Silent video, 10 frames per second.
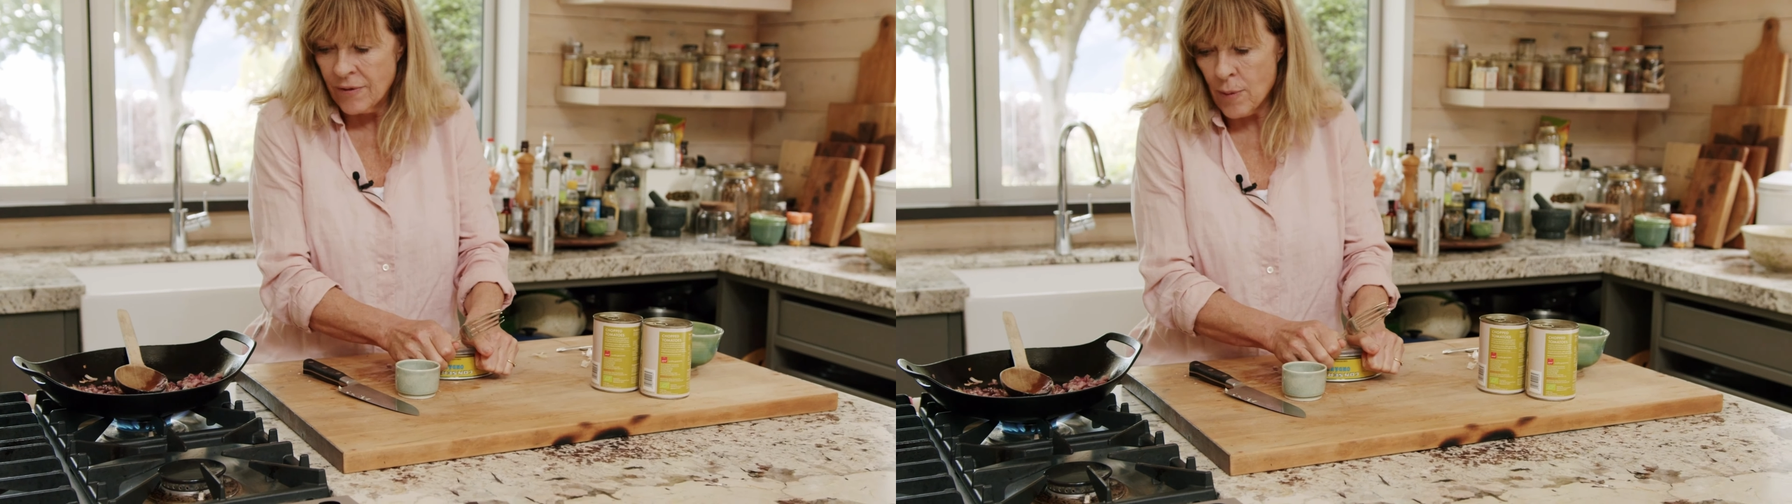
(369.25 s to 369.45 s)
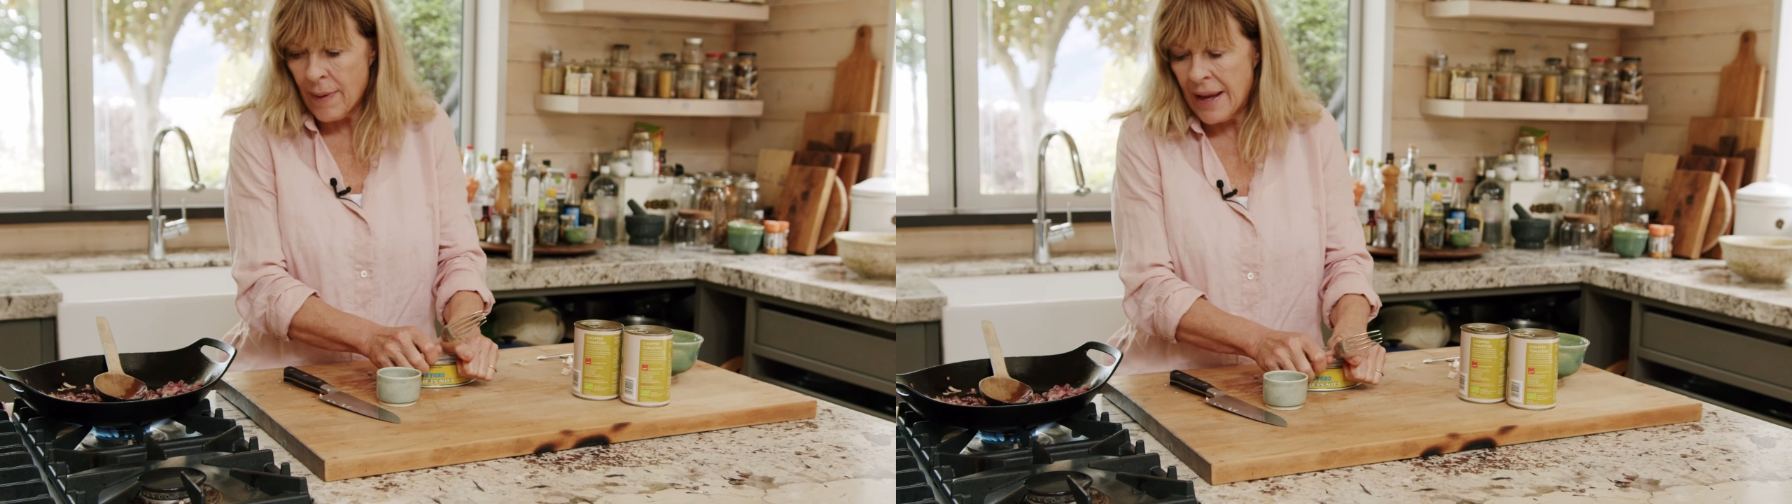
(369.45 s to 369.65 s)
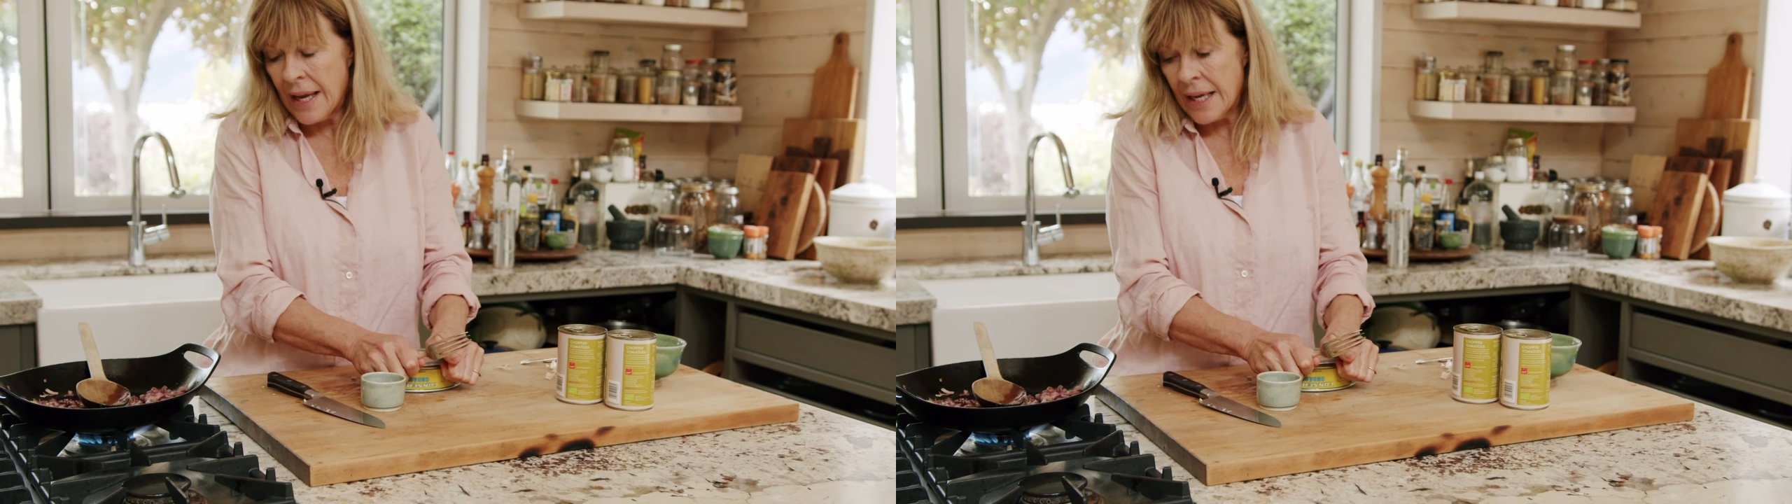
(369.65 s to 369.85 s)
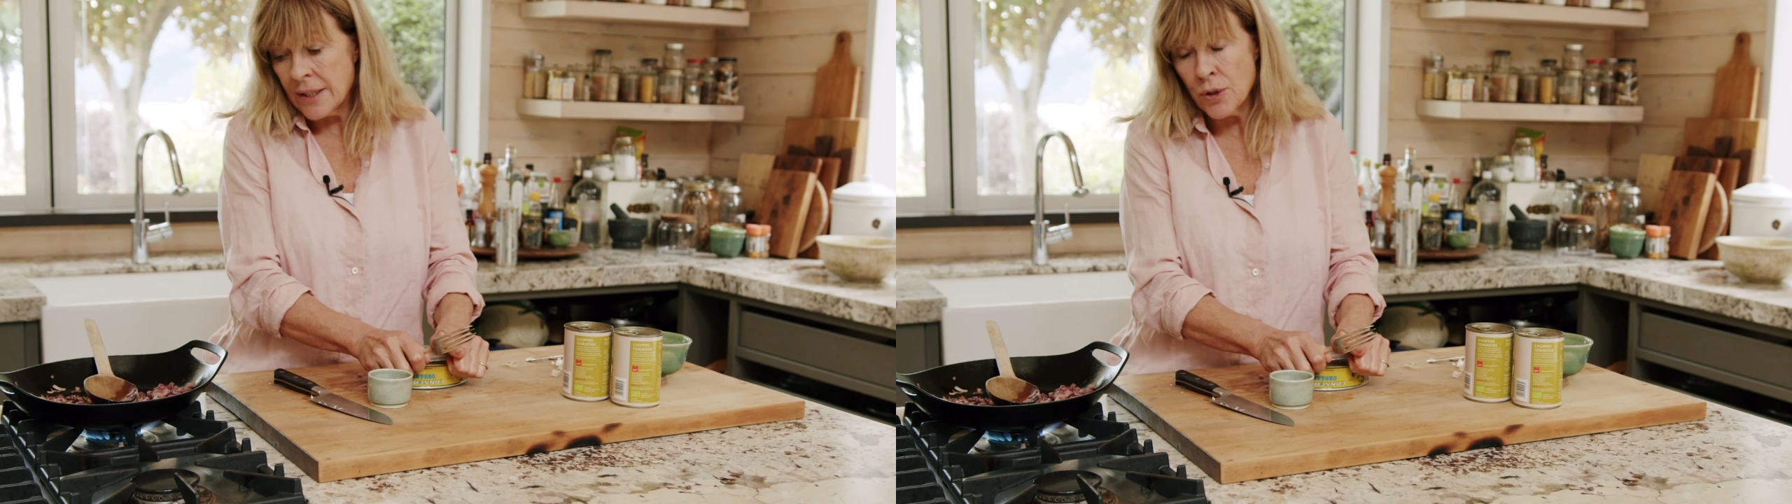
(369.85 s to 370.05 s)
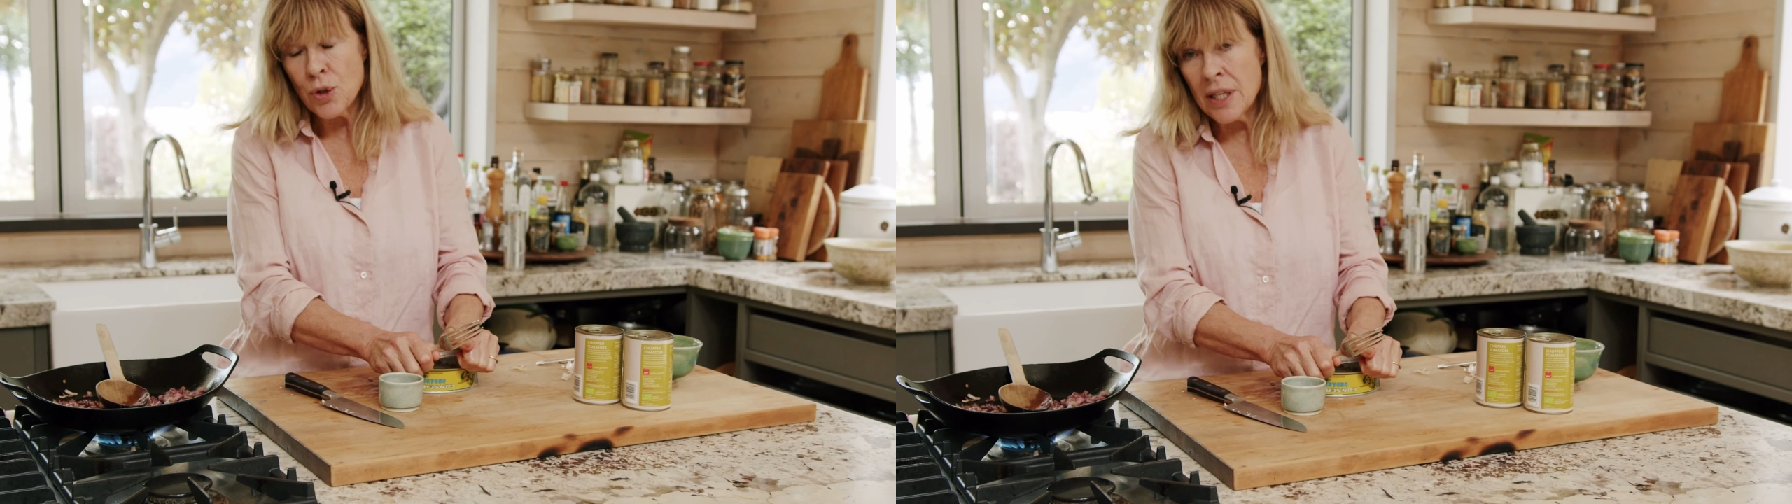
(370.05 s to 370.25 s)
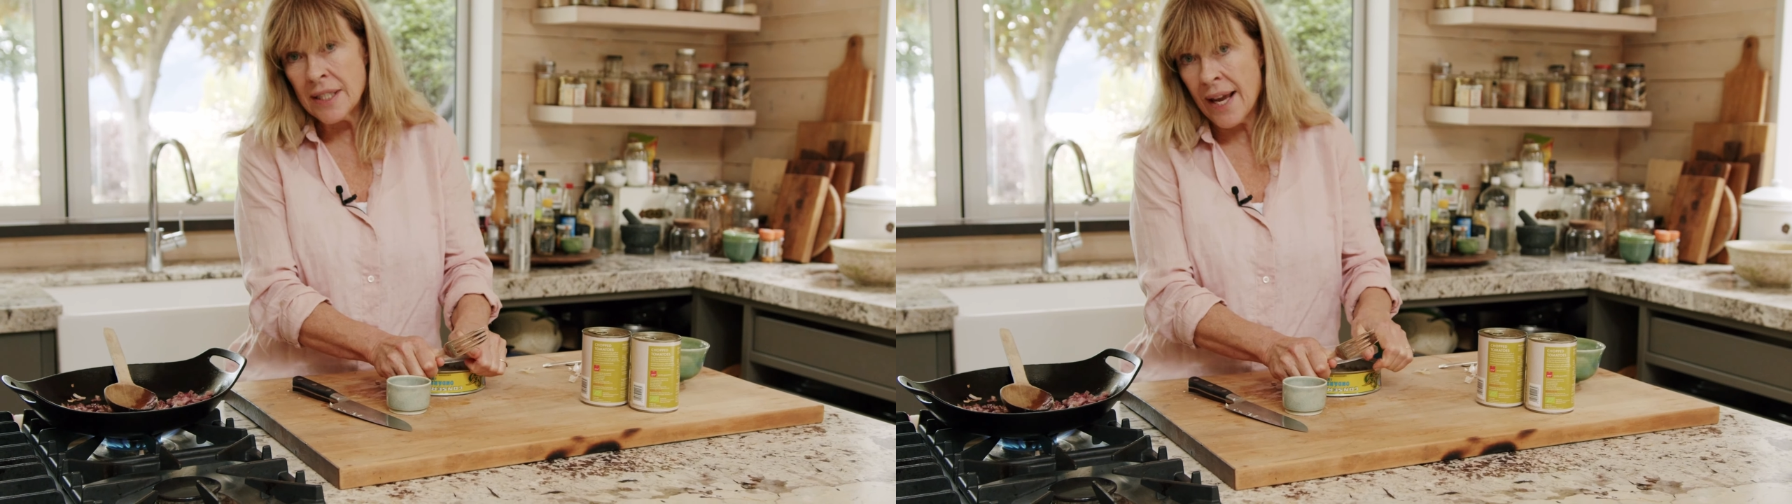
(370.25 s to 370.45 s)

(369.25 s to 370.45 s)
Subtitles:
Got my sauteed